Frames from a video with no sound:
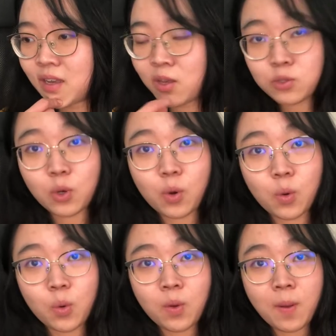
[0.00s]

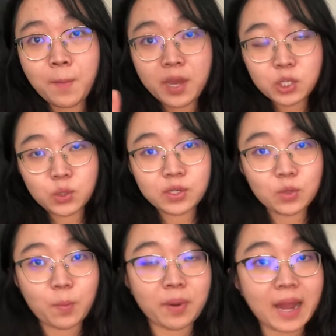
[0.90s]
So, make sure
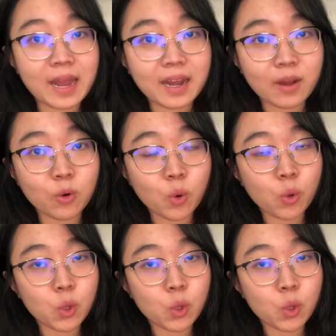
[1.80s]
you plan out who